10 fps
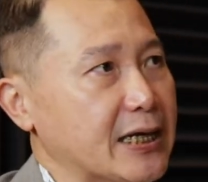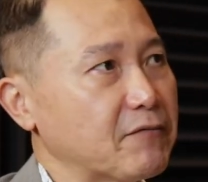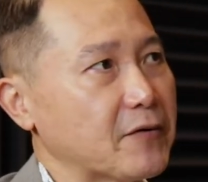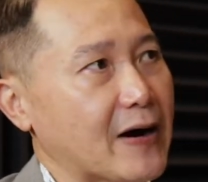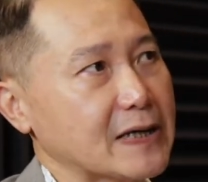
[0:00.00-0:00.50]

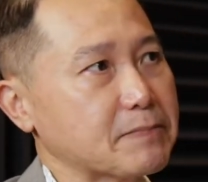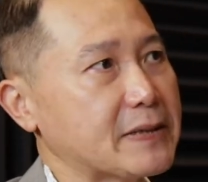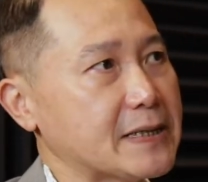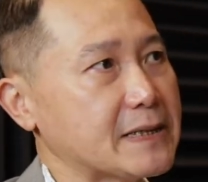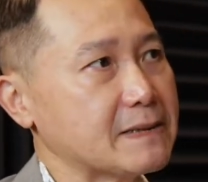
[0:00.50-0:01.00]
If you ask
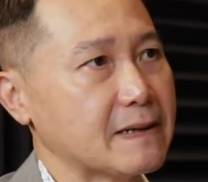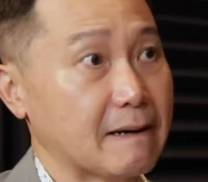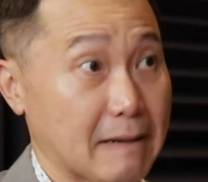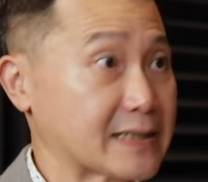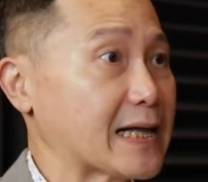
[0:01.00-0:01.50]
me,
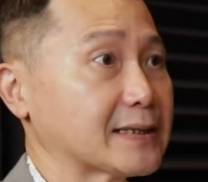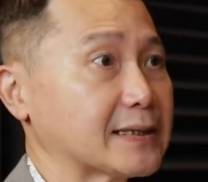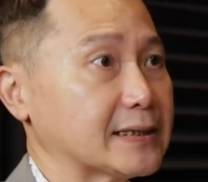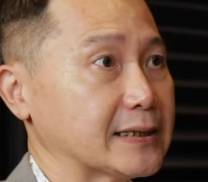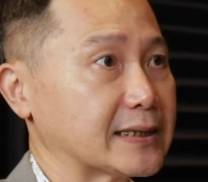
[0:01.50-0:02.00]
I
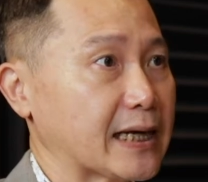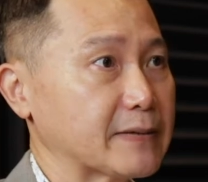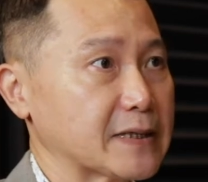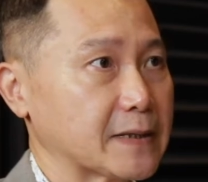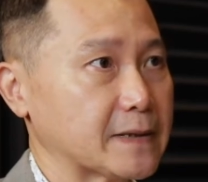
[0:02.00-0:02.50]
started in
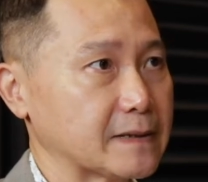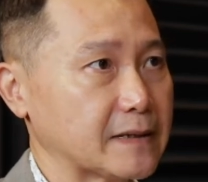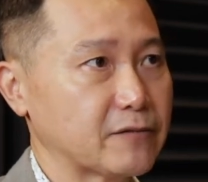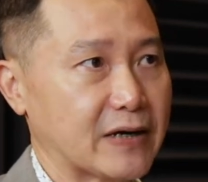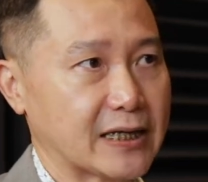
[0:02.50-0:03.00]

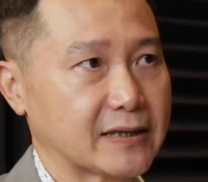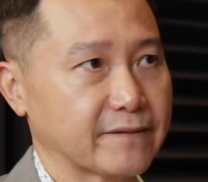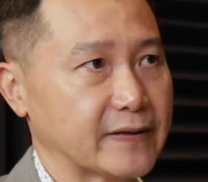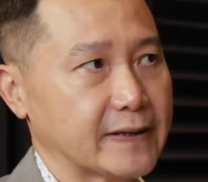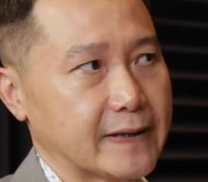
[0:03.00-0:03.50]
cybersecurity
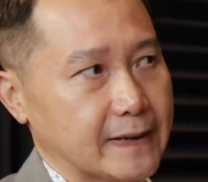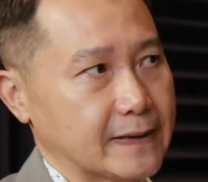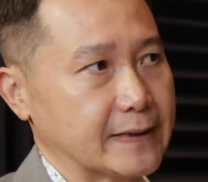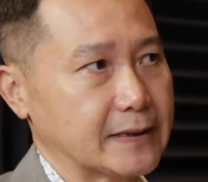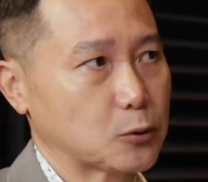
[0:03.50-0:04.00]
relatively
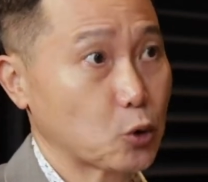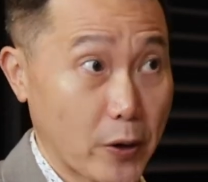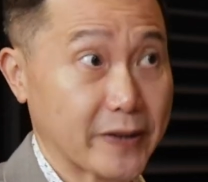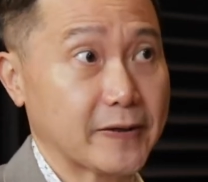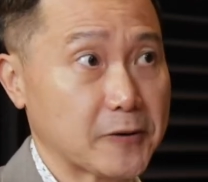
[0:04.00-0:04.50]
late in
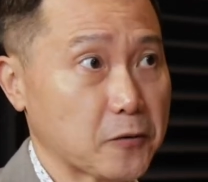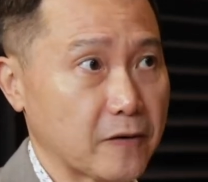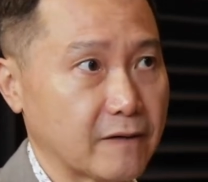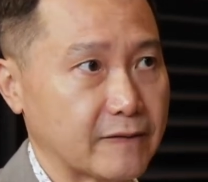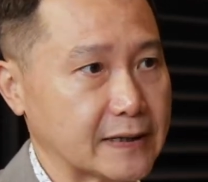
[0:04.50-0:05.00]

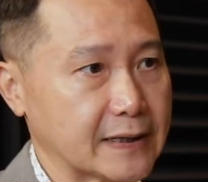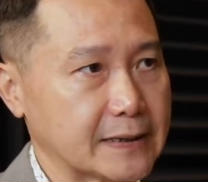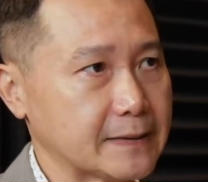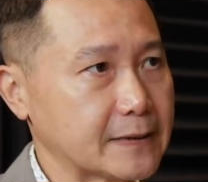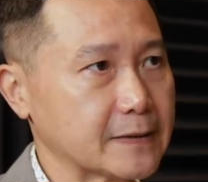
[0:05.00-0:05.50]
2012, right?
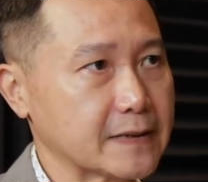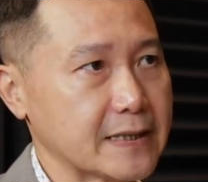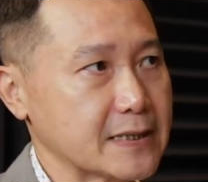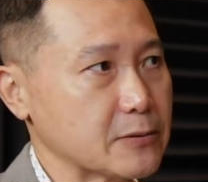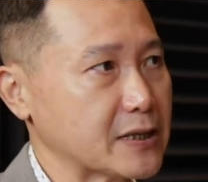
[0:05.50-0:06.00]
During those
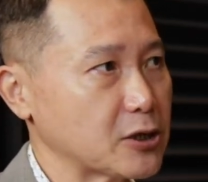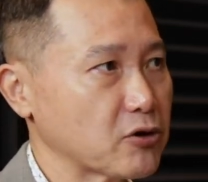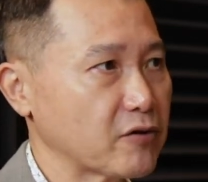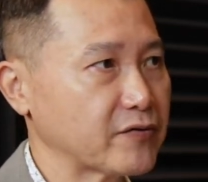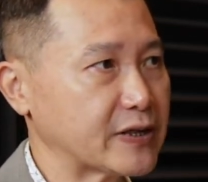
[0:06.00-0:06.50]
days,
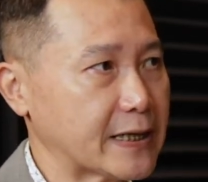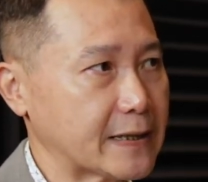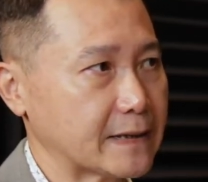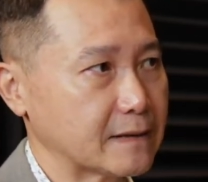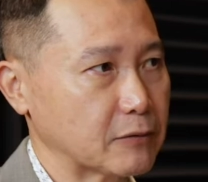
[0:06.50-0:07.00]
2012, even
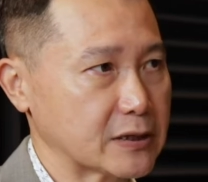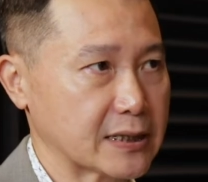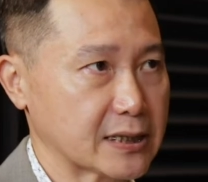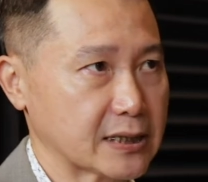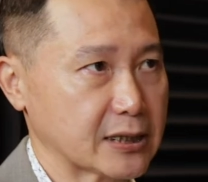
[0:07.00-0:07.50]
then, it was
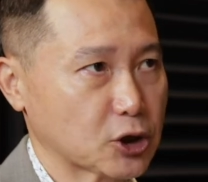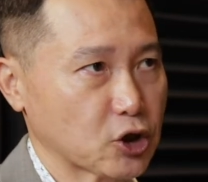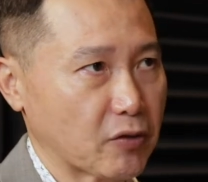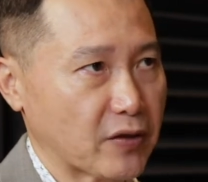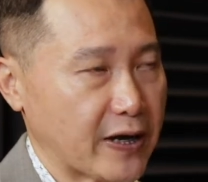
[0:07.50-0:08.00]
just a
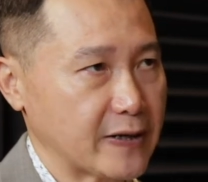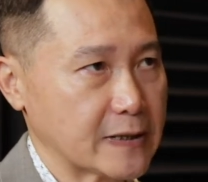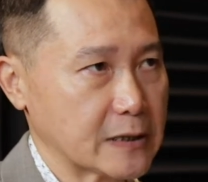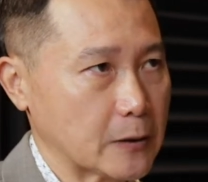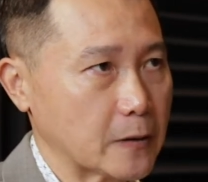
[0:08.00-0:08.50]
short 8
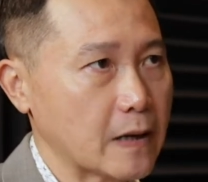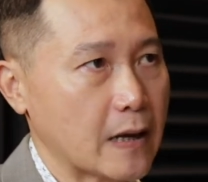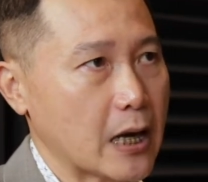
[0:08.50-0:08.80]
years ago.